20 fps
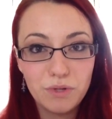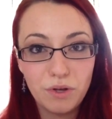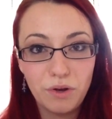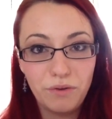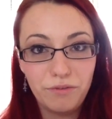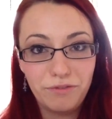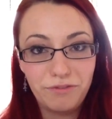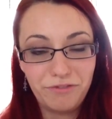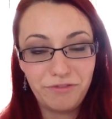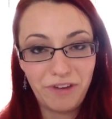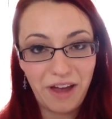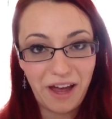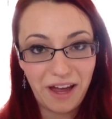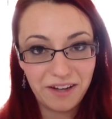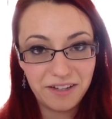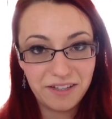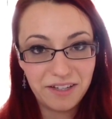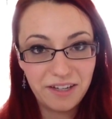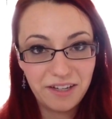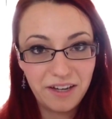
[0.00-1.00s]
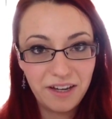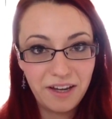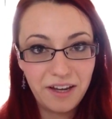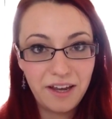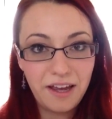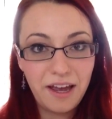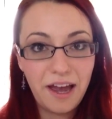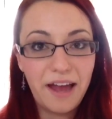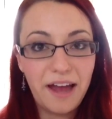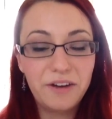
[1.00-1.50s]
of fat,
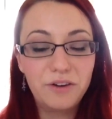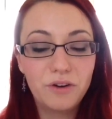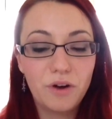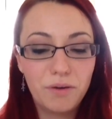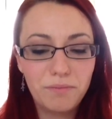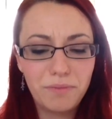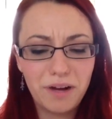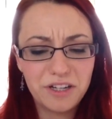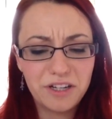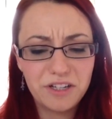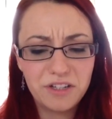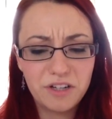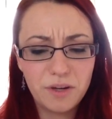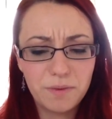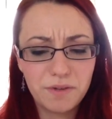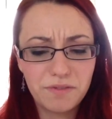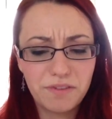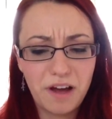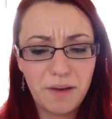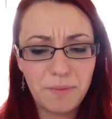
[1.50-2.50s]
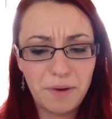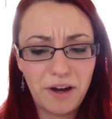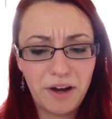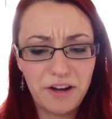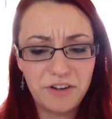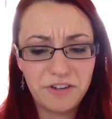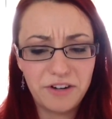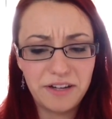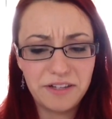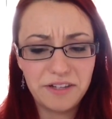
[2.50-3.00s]
and not much in terms of
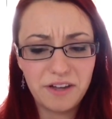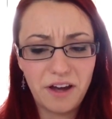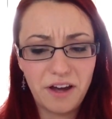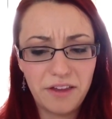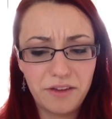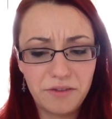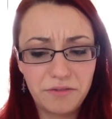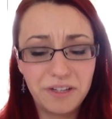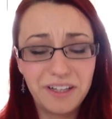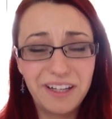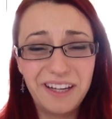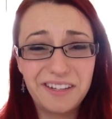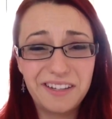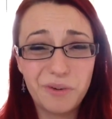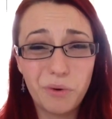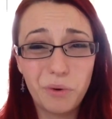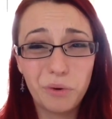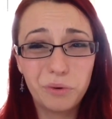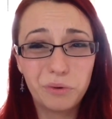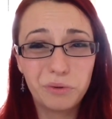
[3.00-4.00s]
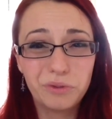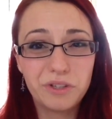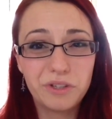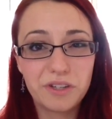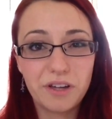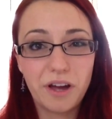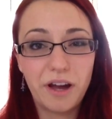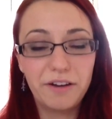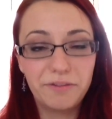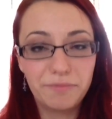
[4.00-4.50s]
carbohydrates either. Really, it's all
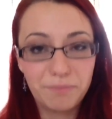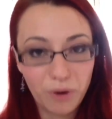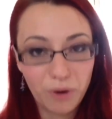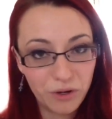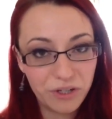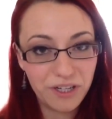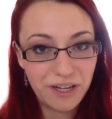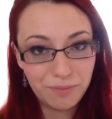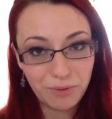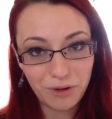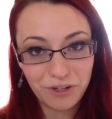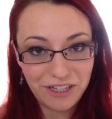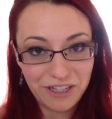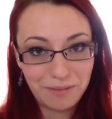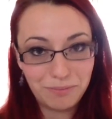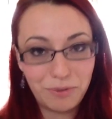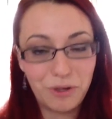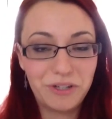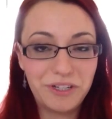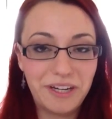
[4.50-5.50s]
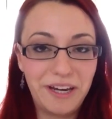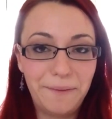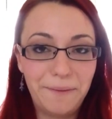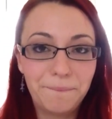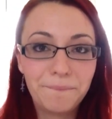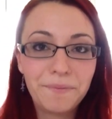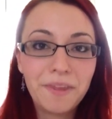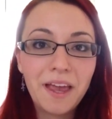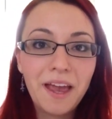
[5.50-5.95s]
just kind of protein, protein, protein.